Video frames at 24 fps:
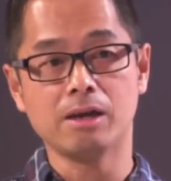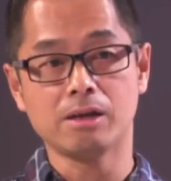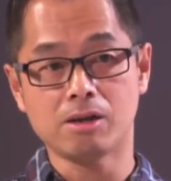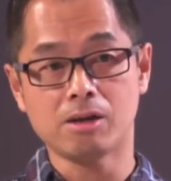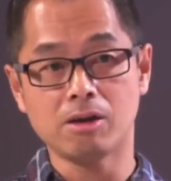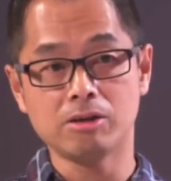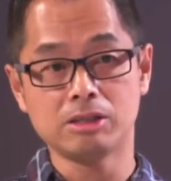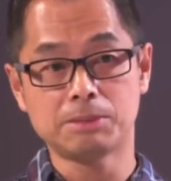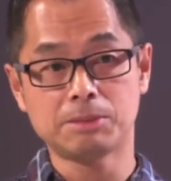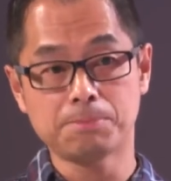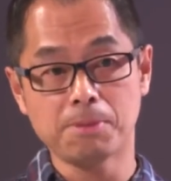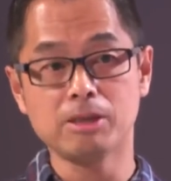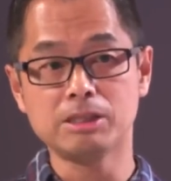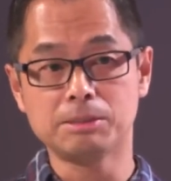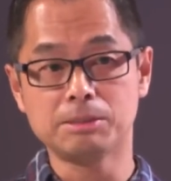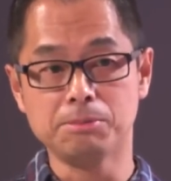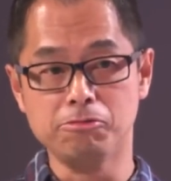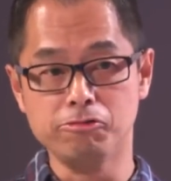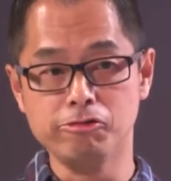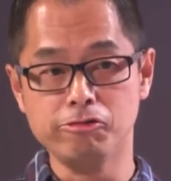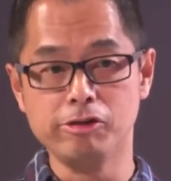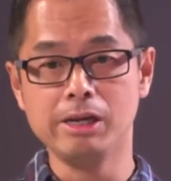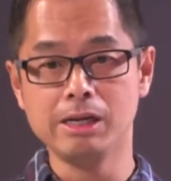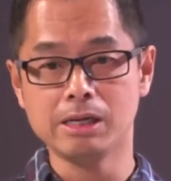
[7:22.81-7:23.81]
God spoke to me
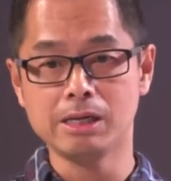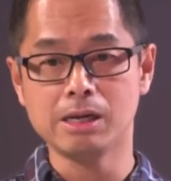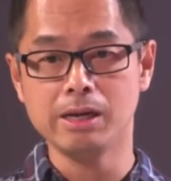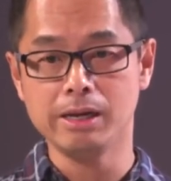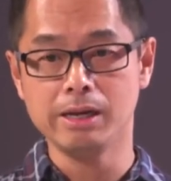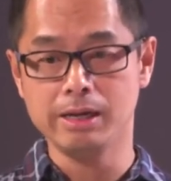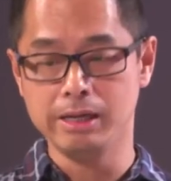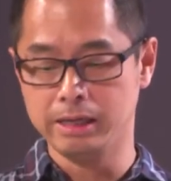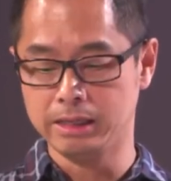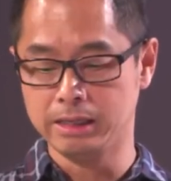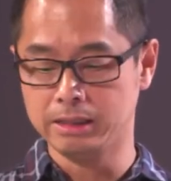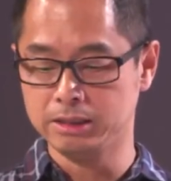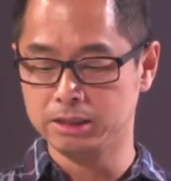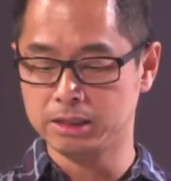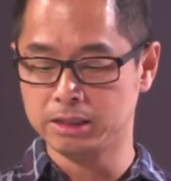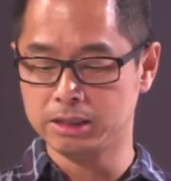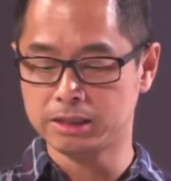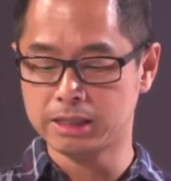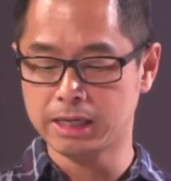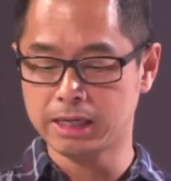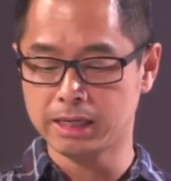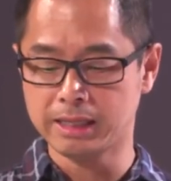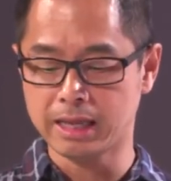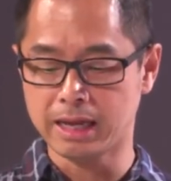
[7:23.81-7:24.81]
really clearly and just
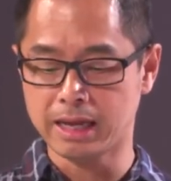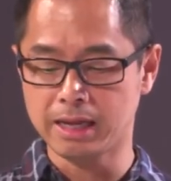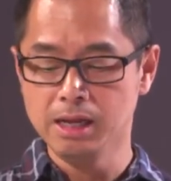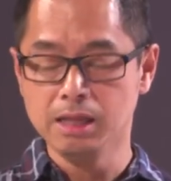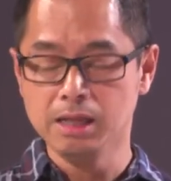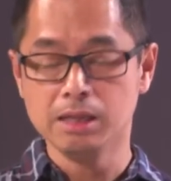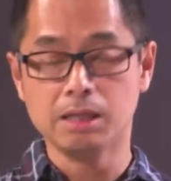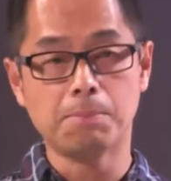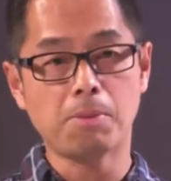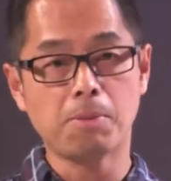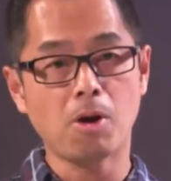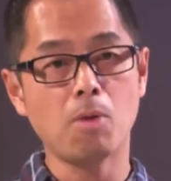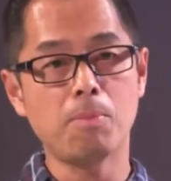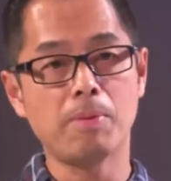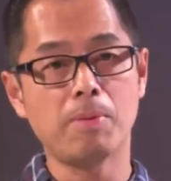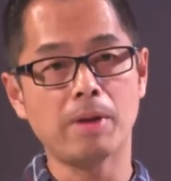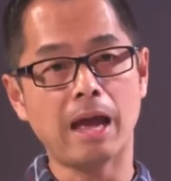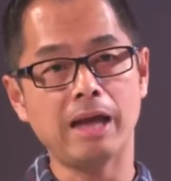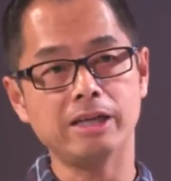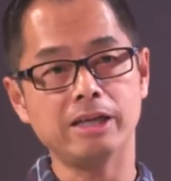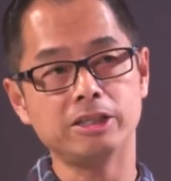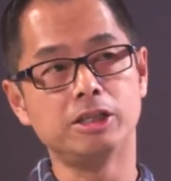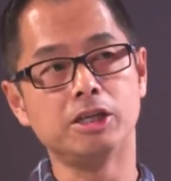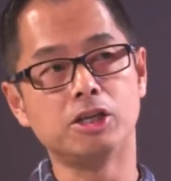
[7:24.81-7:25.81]
said that the pulpit
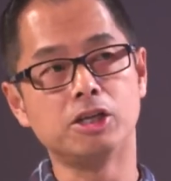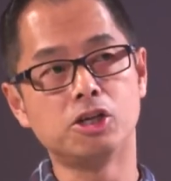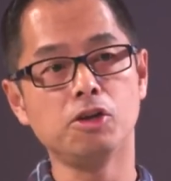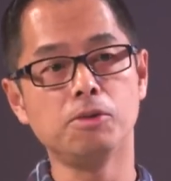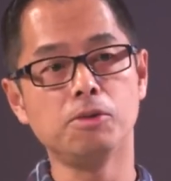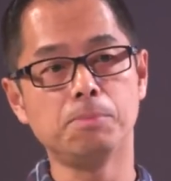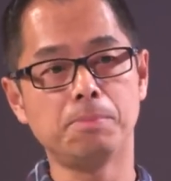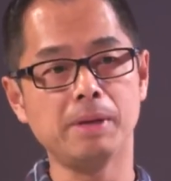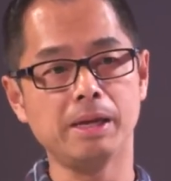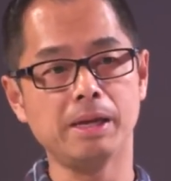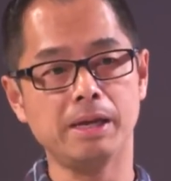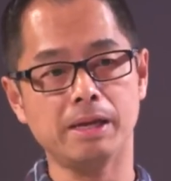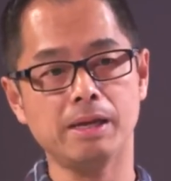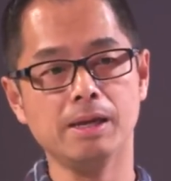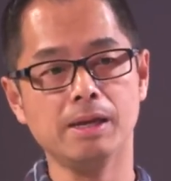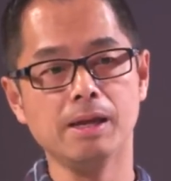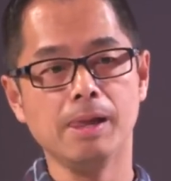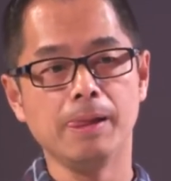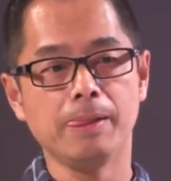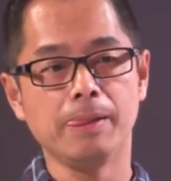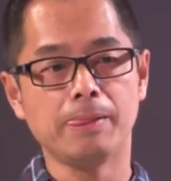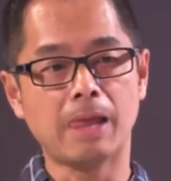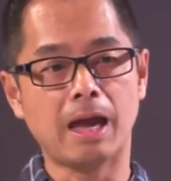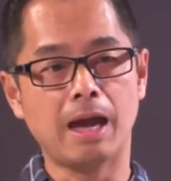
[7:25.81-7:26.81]
actually could be
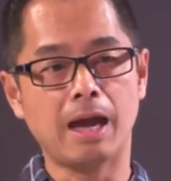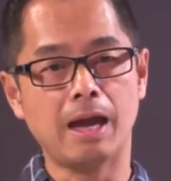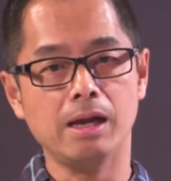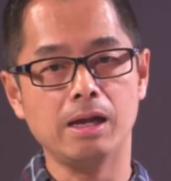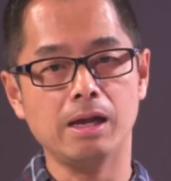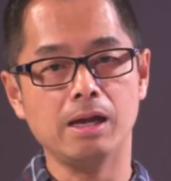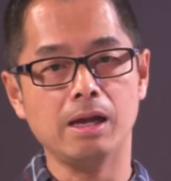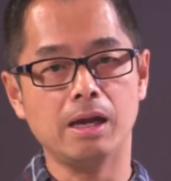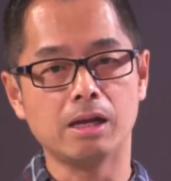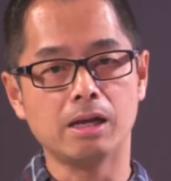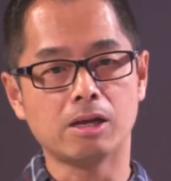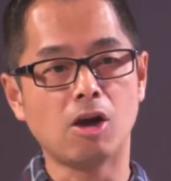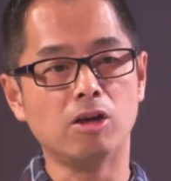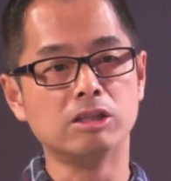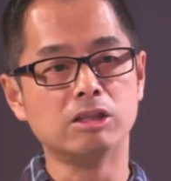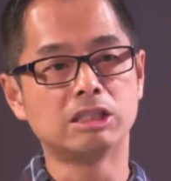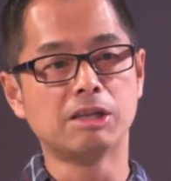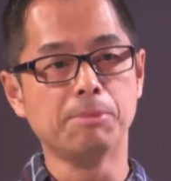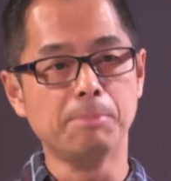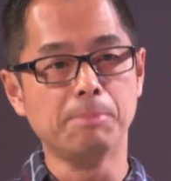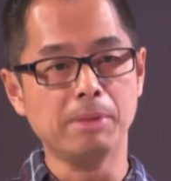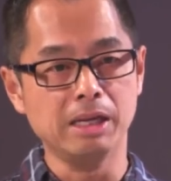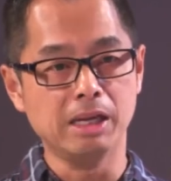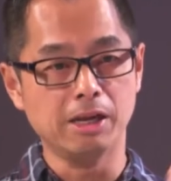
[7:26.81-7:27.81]
that God's
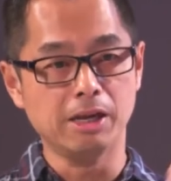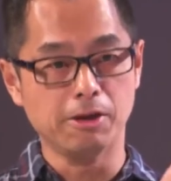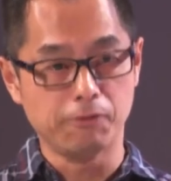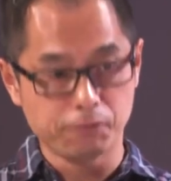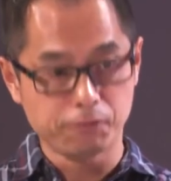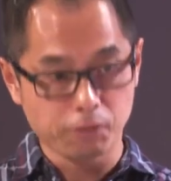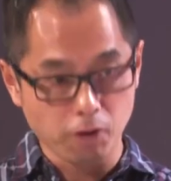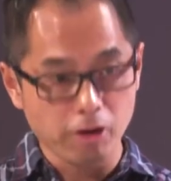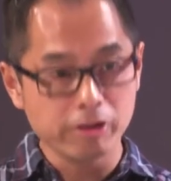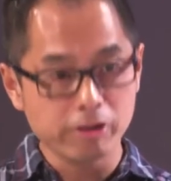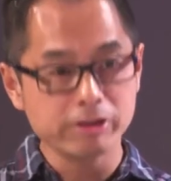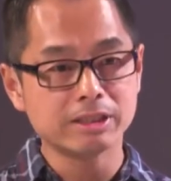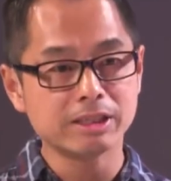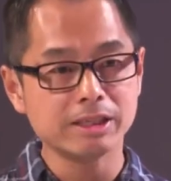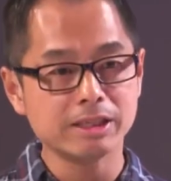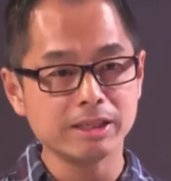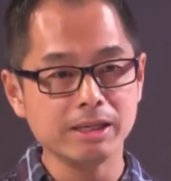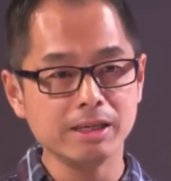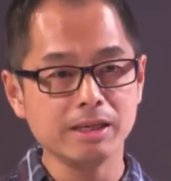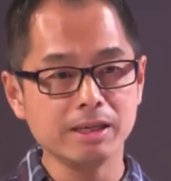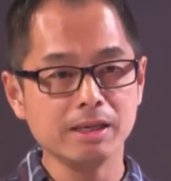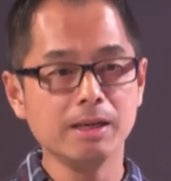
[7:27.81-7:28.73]
given me the authority